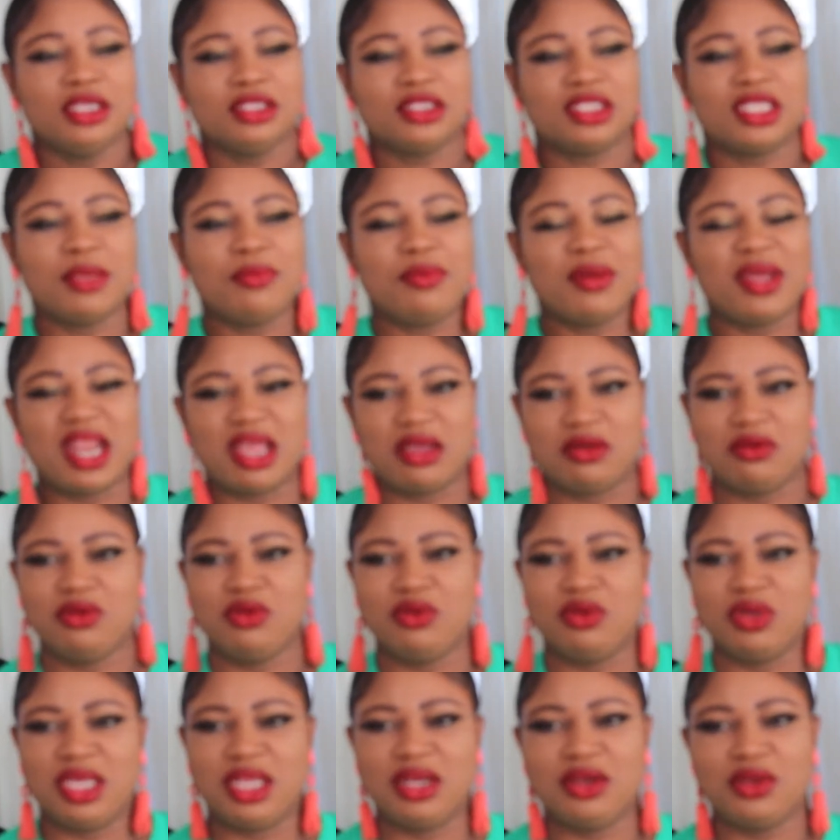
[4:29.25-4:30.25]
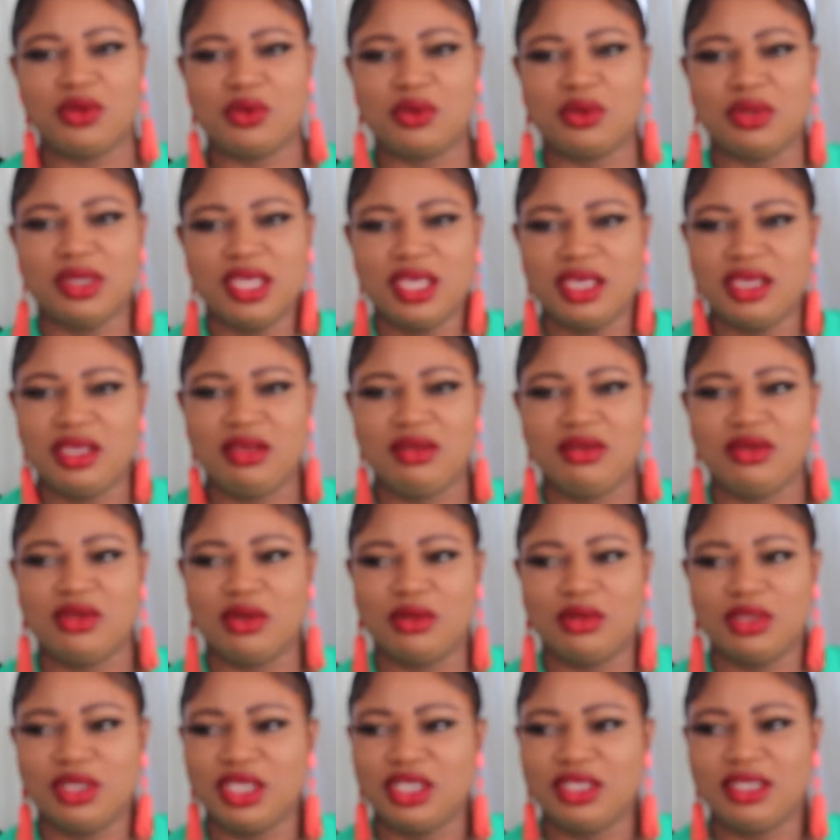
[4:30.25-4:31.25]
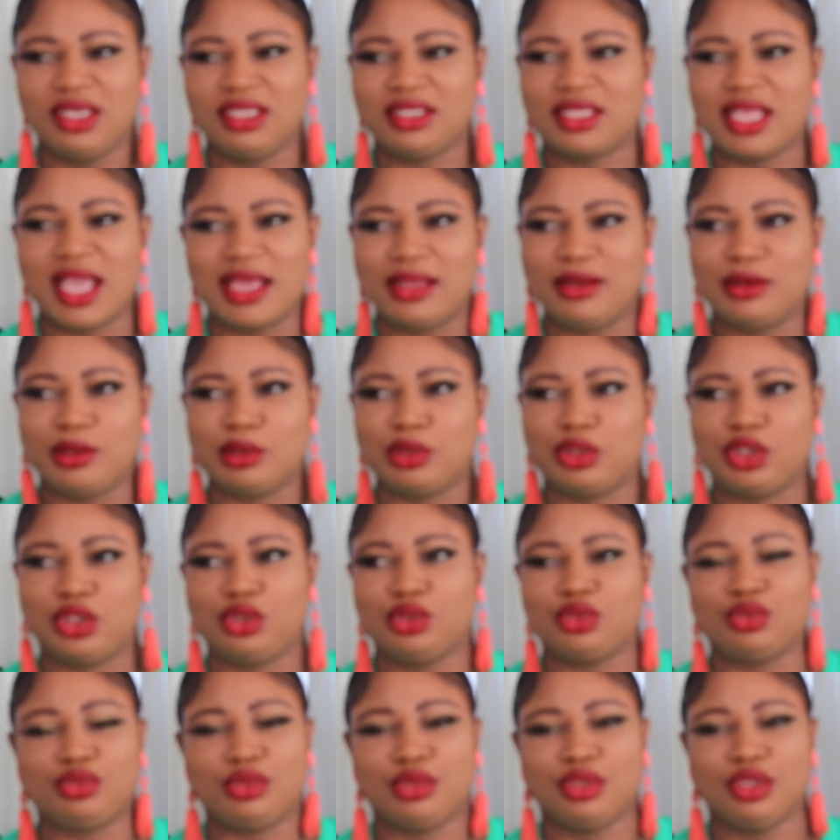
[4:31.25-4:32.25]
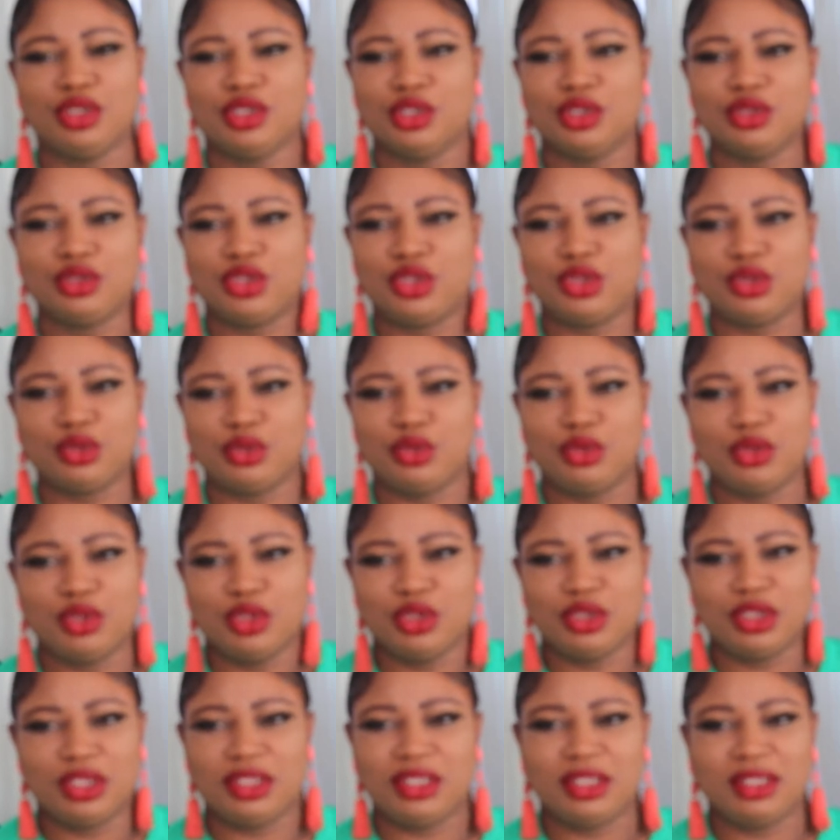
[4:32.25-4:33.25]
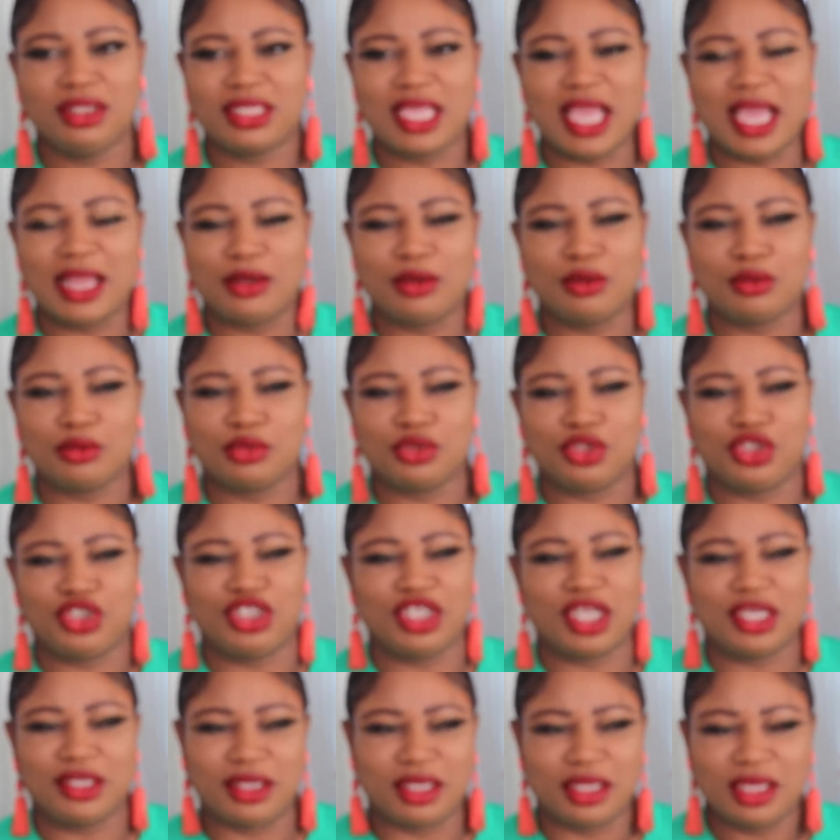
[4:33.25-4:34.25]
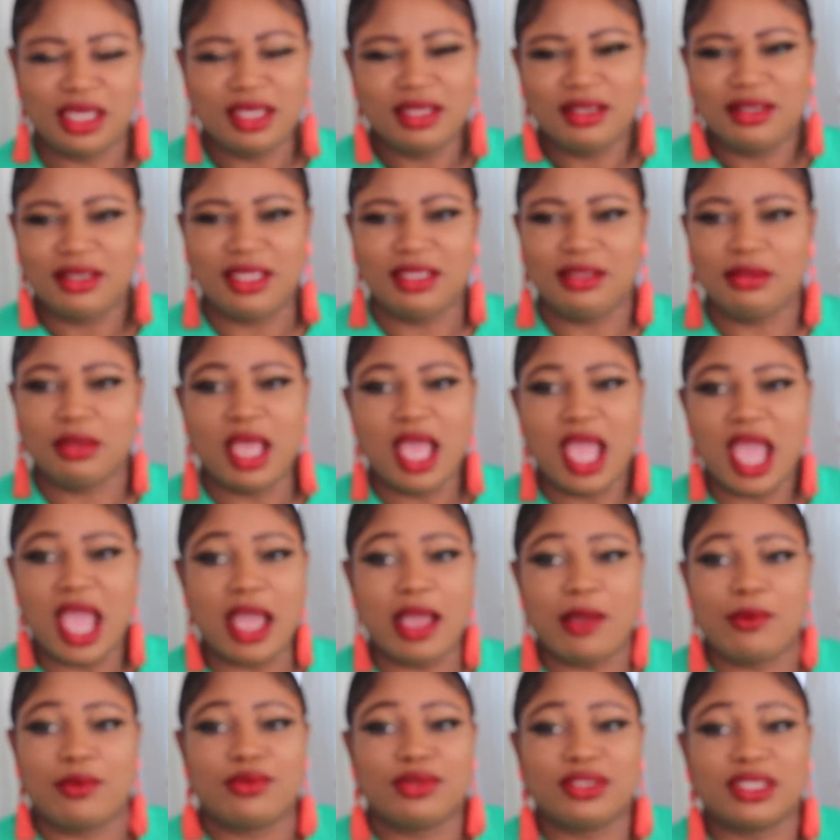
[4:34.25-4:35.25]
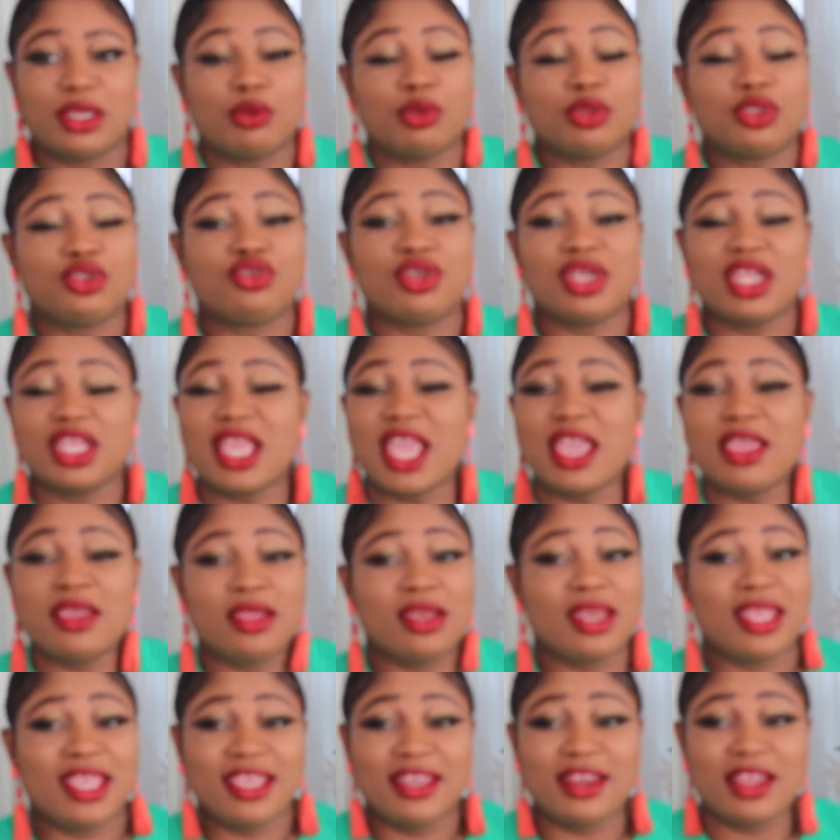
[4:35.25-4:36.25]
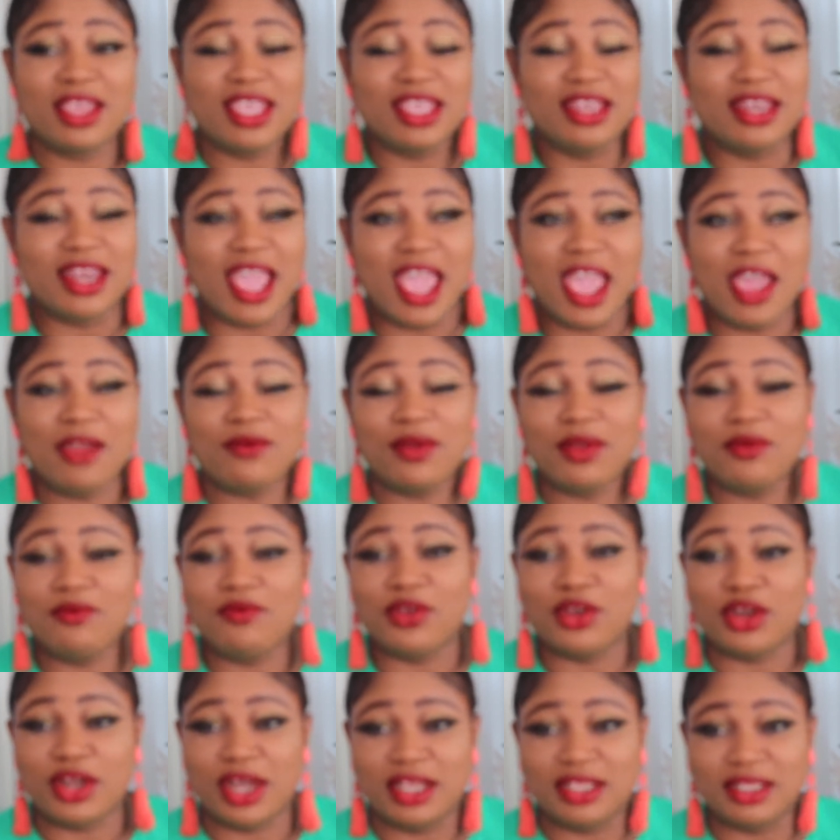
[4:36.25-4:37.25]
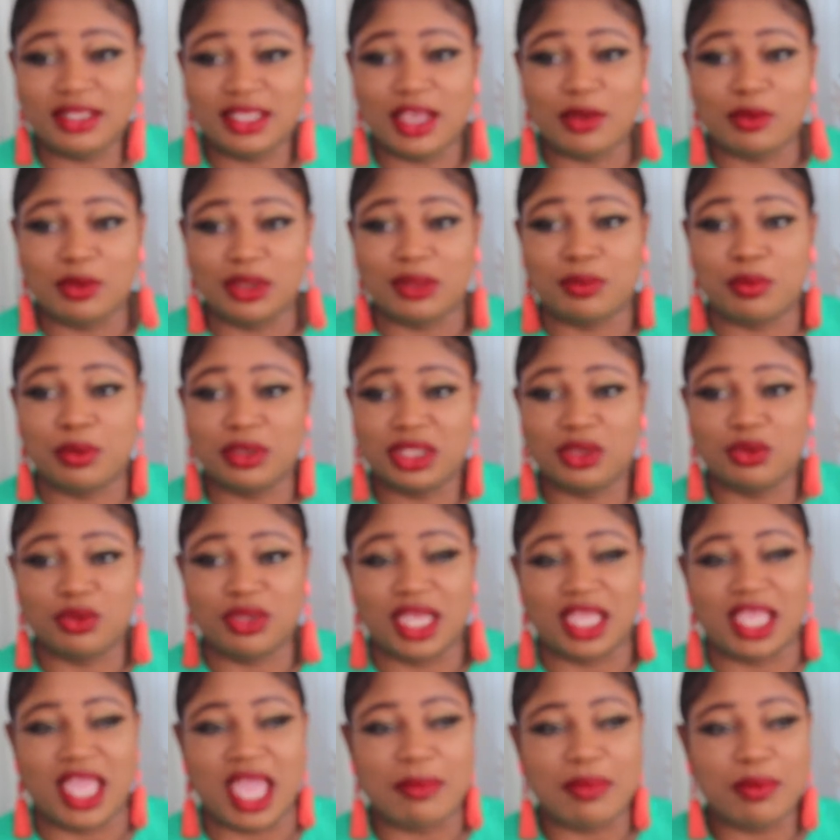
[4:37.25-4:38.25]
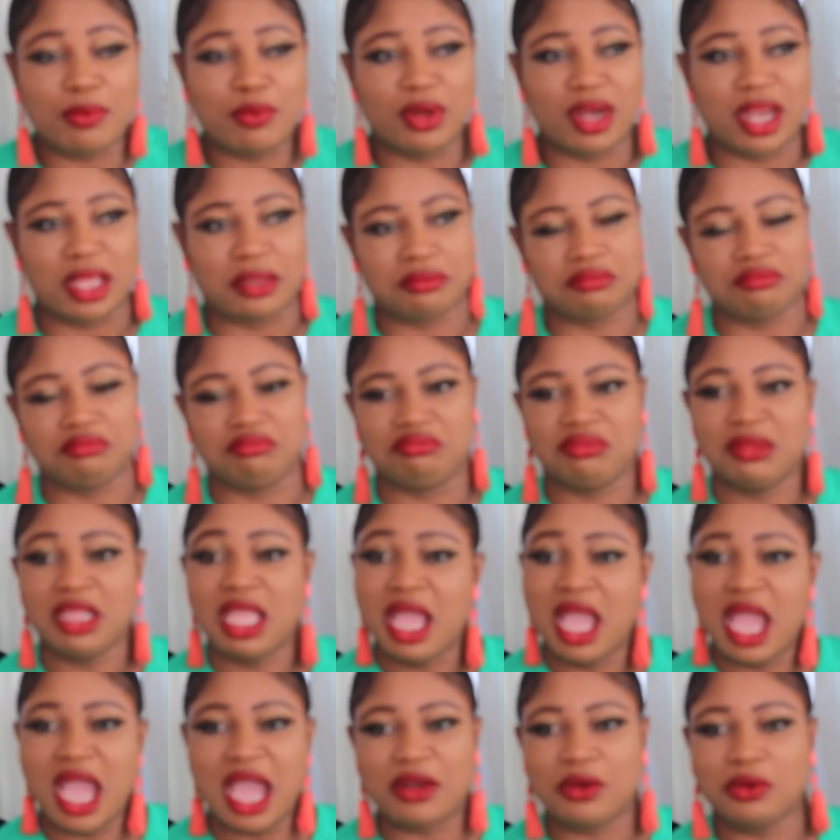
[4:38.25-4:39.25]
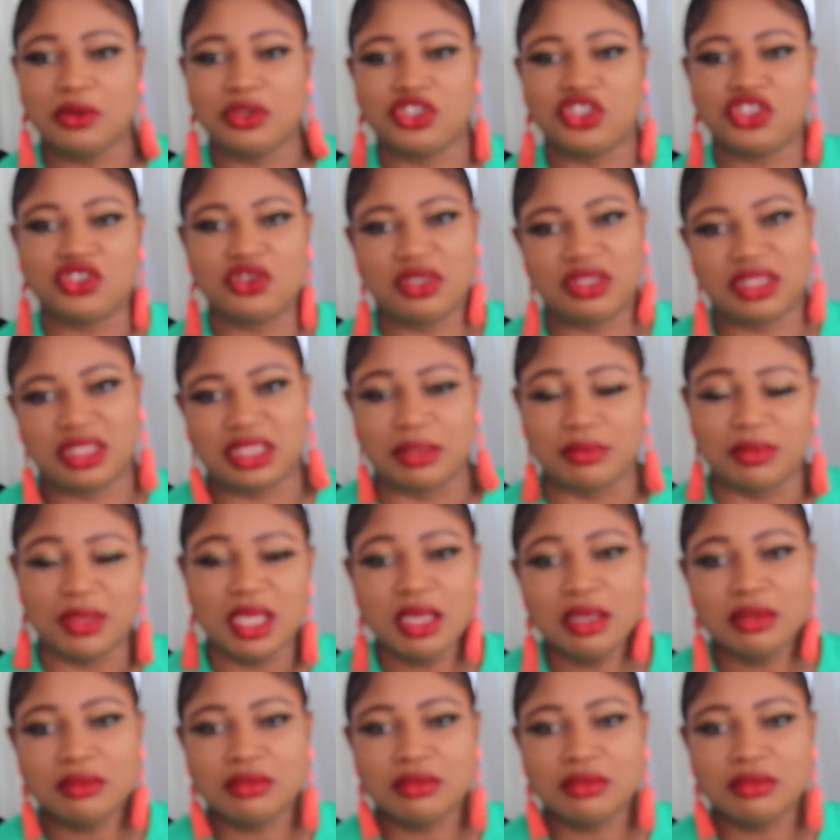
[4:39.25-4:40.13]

So people like, oh, he look, you know, this guy looked too too this guy looked shady. This I was I was really in, in, in every video that this guy was posted with that guy, people were like, hmm, I don't trust him.